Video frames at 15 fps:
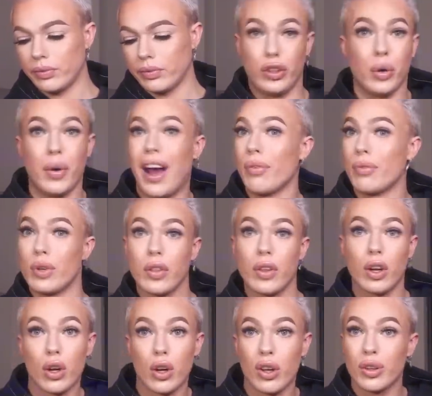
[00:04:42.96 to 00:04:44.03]
So after the
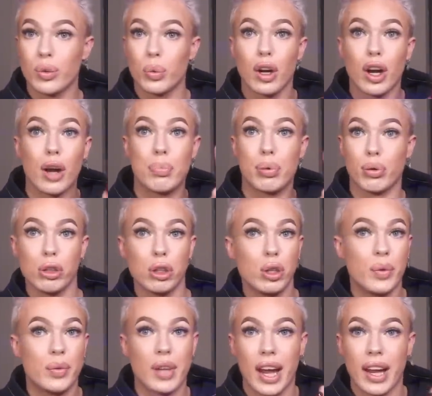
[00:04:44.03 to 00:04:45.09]
girls were
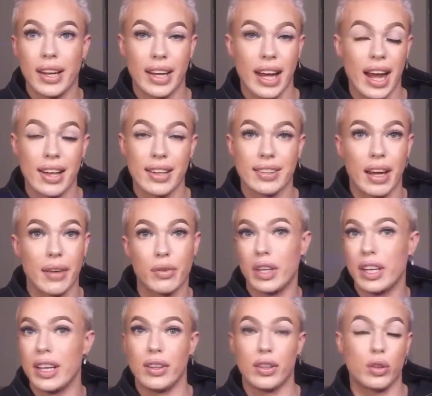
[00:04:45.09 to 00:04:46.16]
approved, I guess, after
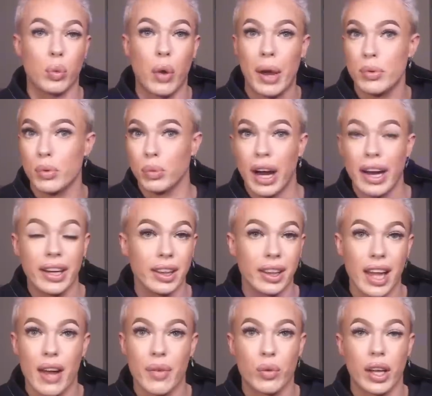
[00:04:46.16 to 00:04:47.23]
he swiped right and
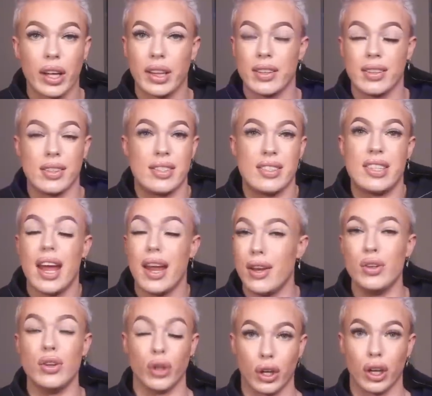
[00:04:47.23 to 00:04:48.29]
left like this is
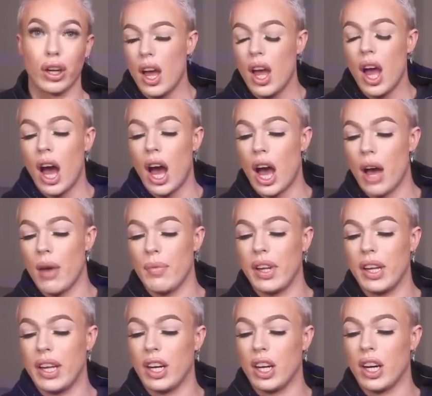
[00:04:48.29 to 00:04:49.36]
Tinder,
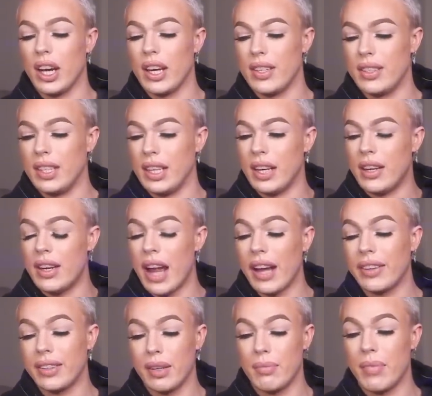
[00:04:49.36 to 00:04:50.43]
here is the
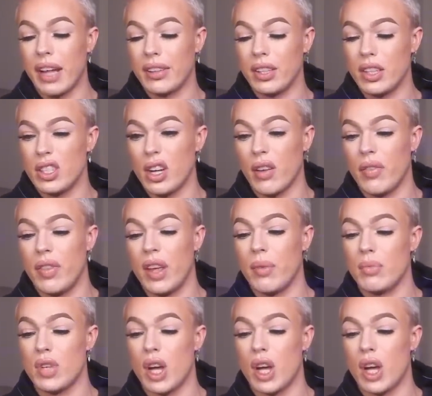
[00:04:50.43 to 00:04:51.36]
next message of them